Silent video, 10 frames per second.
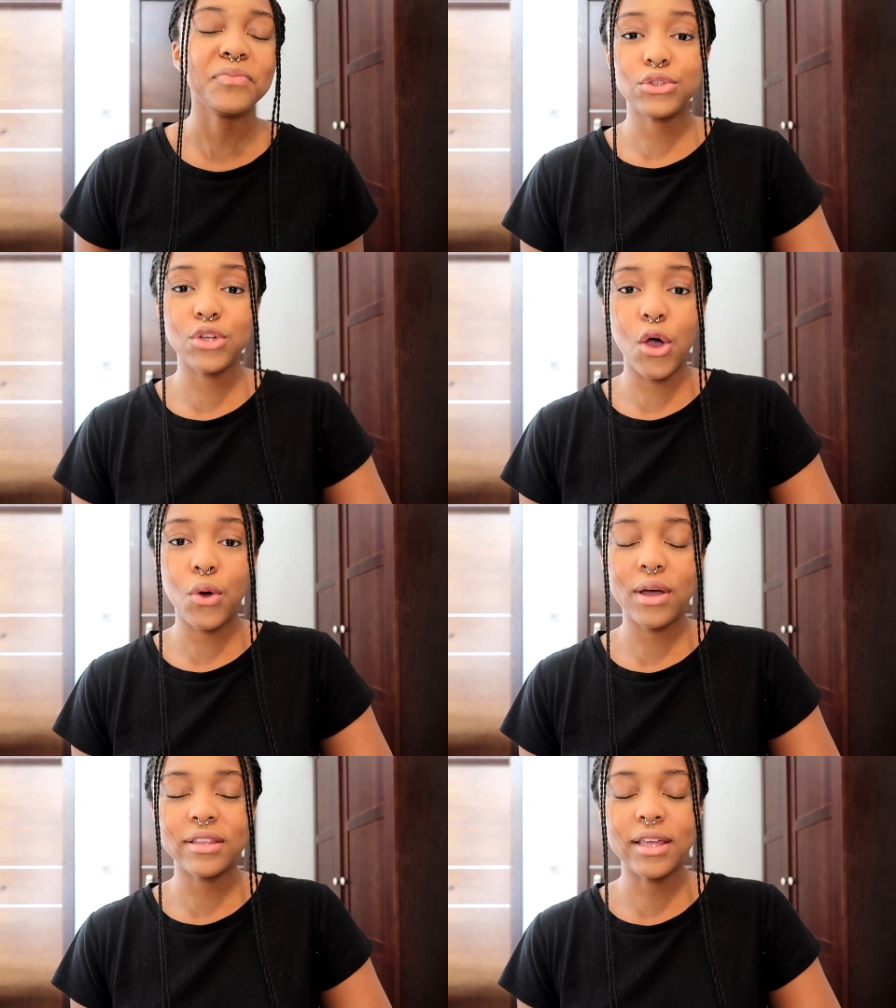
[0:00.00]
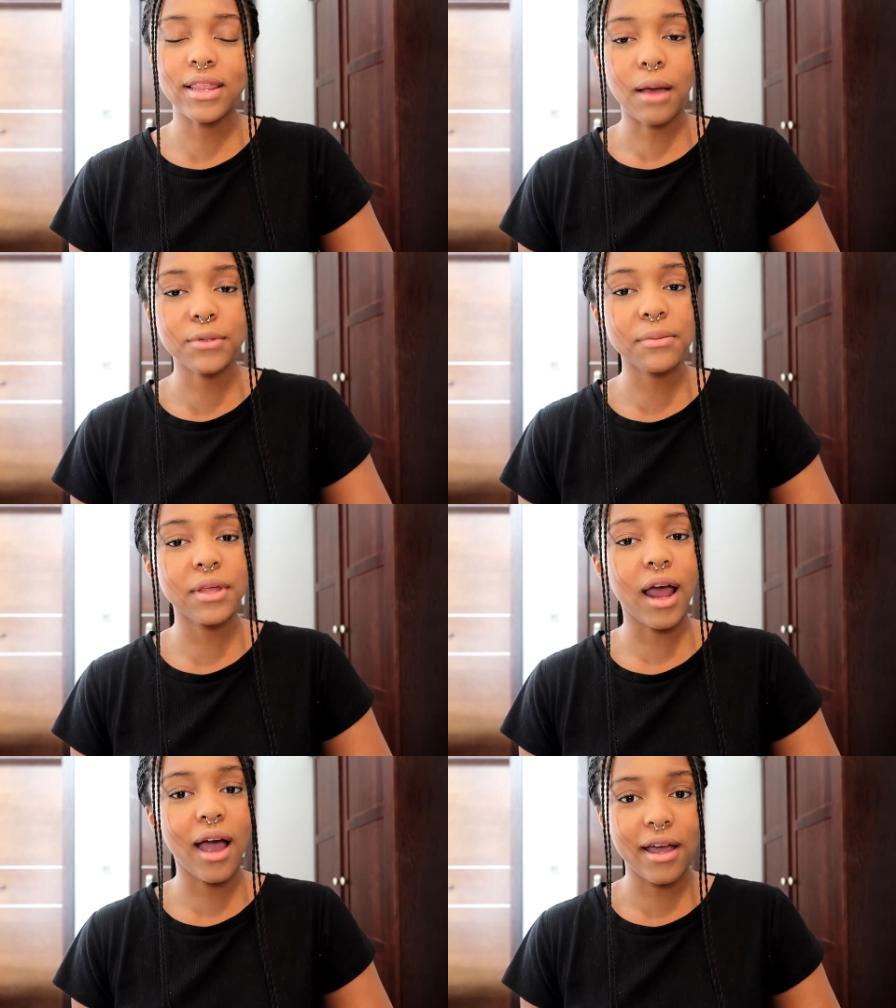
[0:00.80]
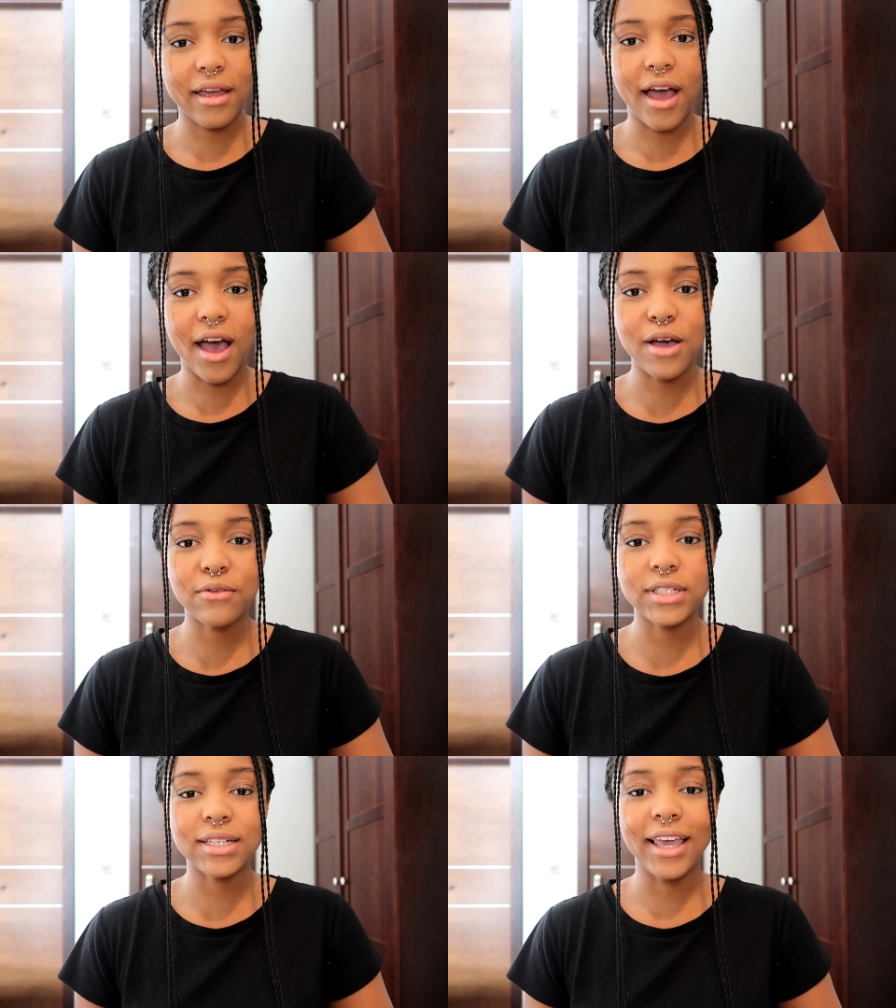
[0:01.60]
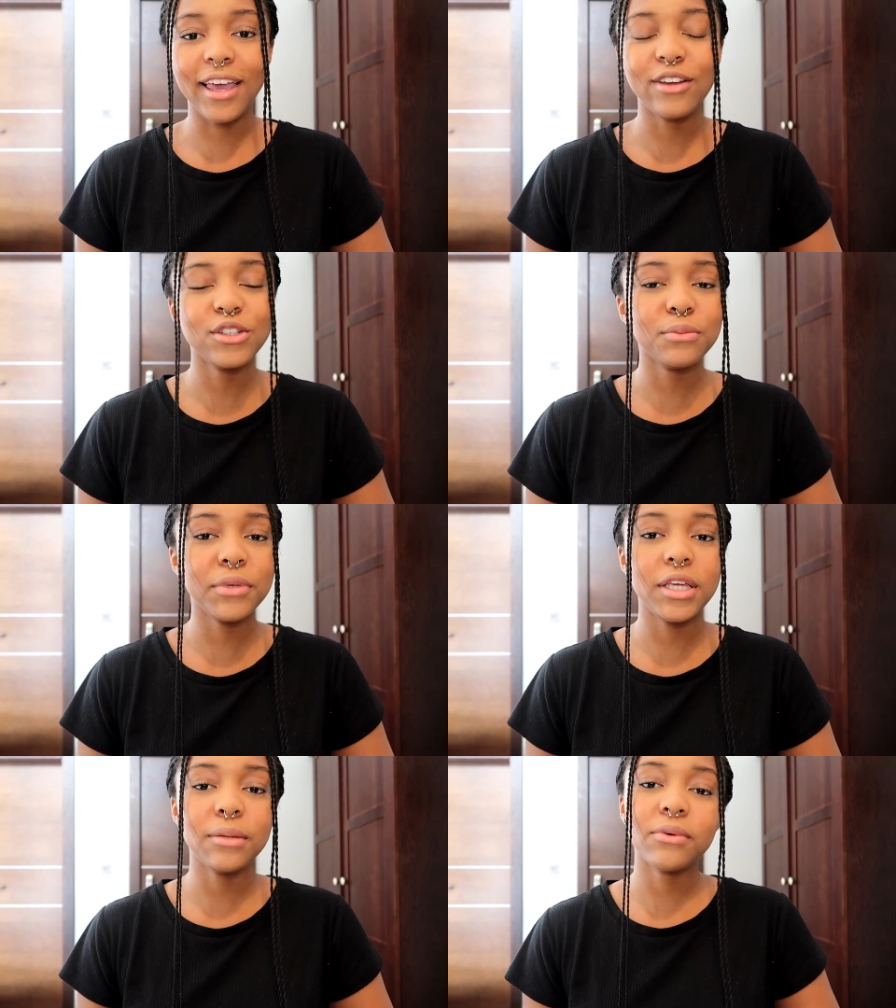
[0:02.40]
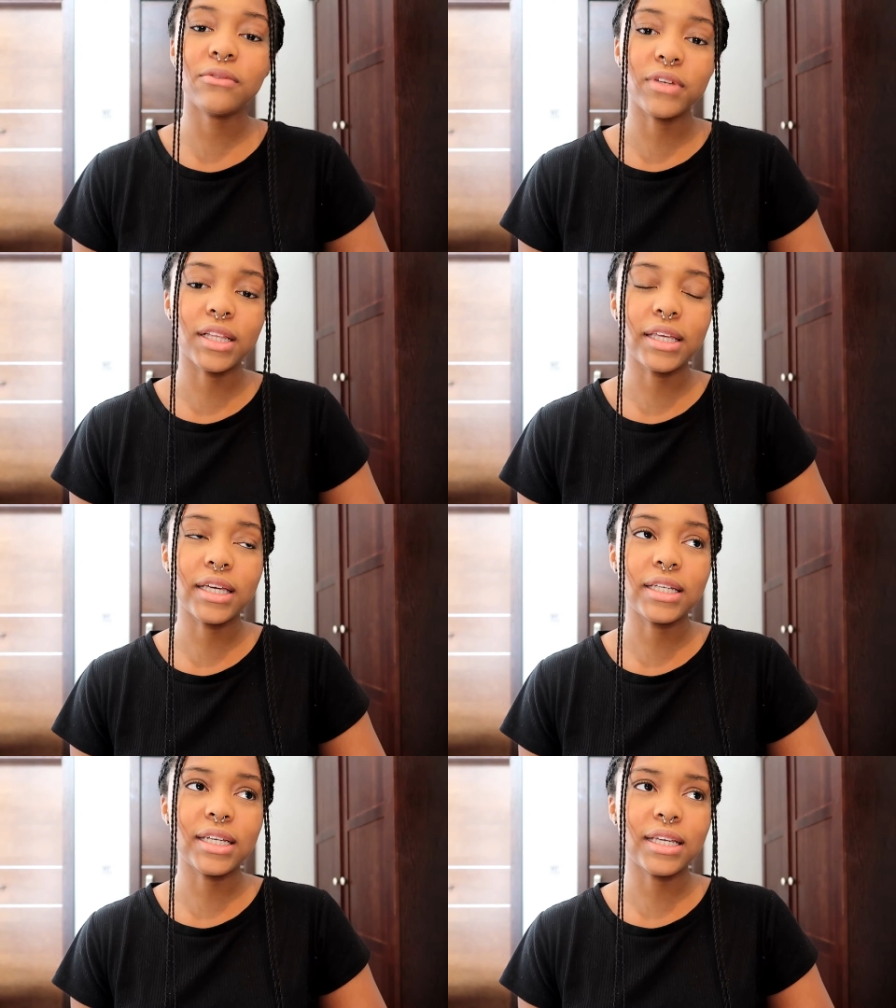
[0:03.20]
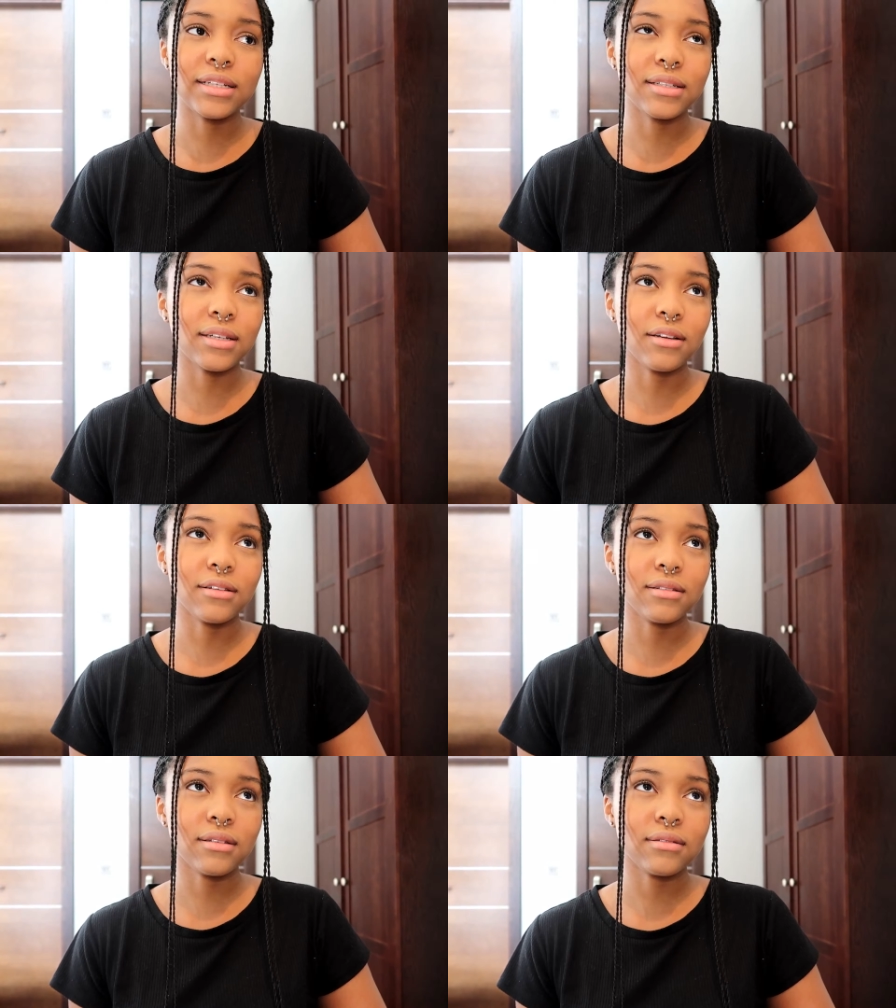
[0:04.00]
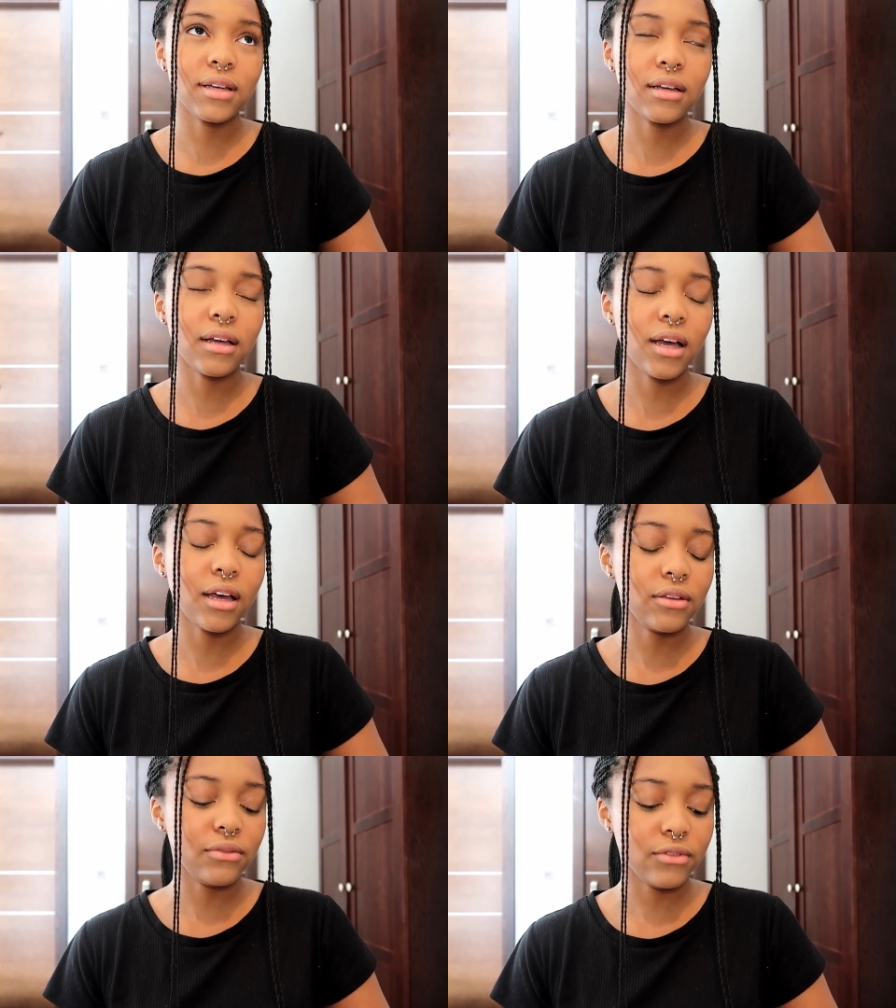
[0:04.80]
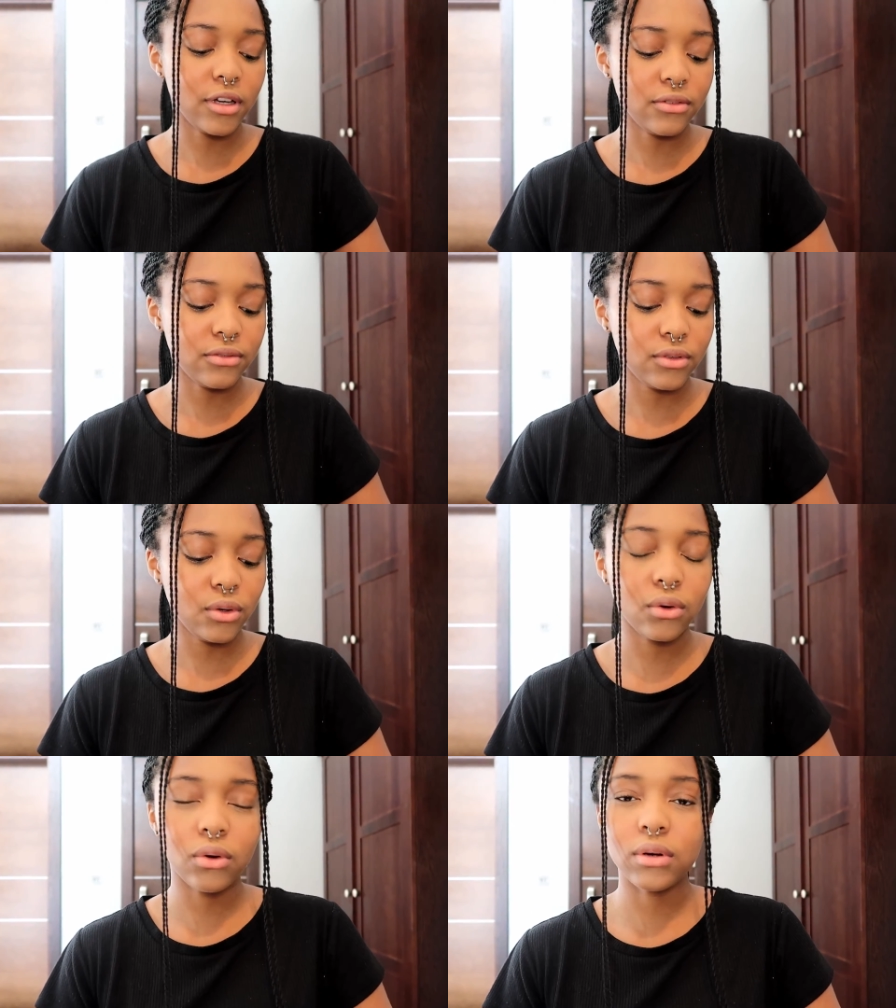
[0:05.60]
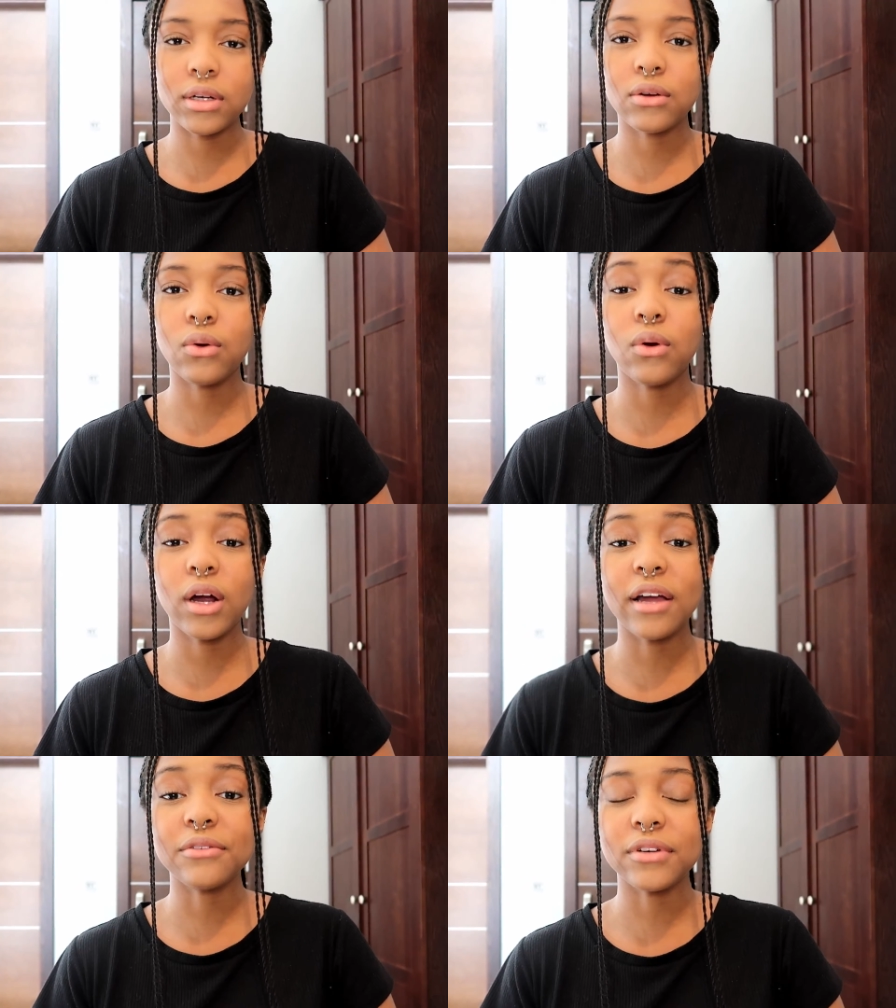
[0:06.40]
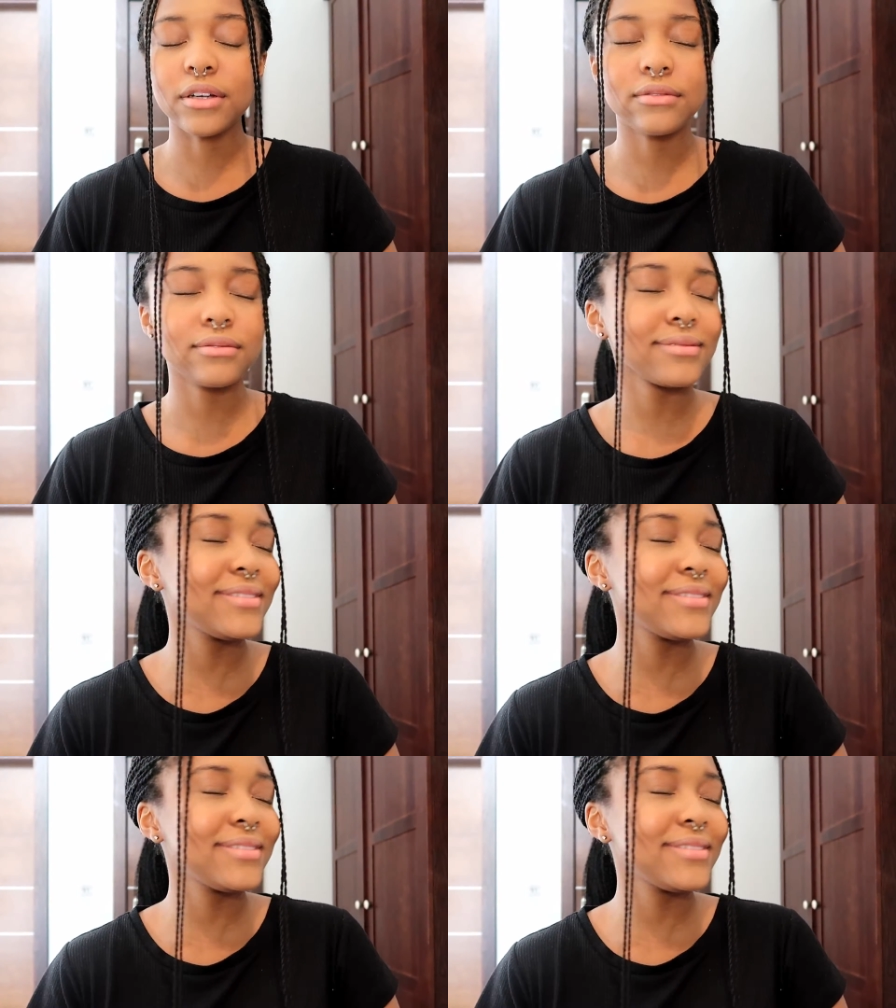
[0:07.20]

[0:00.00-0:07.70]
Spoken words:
So the laptop that I have is an HP Pavilion Intel i5 Core i5.